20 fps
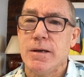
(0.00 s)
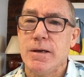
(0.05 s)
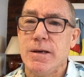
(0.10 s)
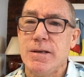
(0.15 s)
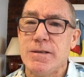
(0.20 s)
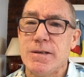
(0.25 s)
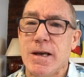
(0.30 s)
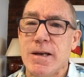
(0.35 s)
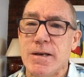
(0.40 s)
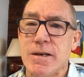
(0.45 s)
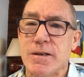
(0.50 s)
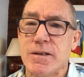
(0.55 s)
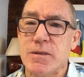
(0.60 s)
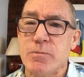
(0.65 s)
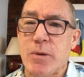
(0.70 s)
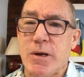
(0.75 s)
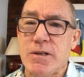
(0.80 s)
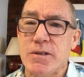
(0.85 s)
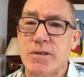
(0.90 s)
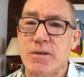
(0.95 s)
is that an
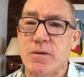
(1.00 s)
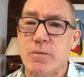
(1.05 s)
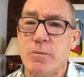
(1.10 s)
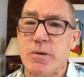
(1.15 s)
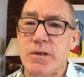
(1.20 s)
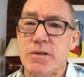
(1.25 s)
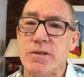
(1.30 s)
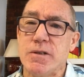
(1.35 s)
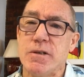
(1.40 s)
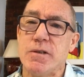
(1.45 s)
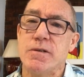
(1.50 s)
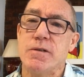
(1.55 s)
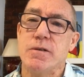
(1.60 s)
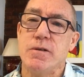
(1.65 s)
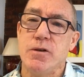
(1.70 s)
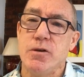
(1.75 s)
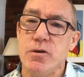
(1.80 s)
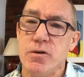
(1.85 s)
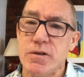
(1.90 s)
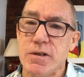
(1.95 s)
expense of the business
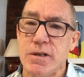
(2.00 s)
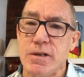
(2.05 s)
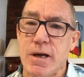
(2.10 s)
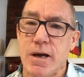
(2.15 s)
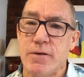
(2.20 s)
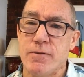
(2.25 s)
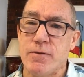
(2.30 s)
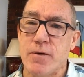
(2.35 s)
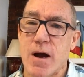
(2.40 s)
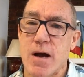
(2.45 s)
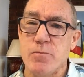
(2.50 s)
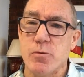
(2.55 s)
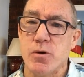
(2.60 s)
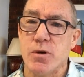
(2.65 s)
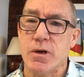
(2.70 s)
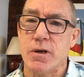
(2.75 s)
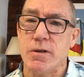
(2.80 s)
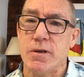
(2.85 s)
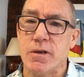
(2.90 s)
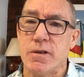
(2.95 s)
using our
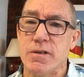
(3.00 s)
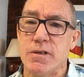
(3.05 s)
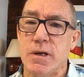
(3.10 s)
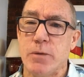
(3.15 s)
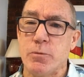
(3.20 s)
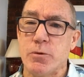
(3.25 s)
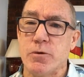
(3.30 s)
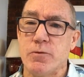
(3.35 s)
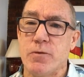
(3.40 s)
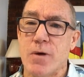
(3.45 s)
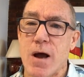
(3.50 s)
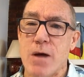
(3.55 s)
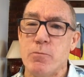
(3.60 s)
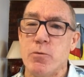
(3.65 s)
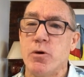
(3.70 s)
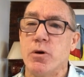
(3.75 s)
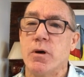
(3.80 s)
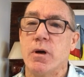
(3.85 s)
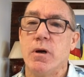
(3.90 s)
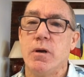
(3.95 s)
framework in the conceptual
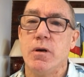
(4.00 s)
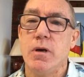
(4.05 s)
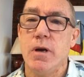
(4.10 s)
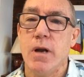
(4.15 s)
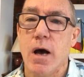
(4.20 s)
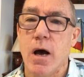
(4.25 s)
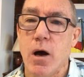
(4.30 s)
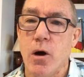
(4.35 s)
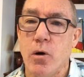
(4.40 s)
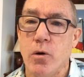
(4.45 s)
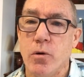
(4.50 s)
framework? No.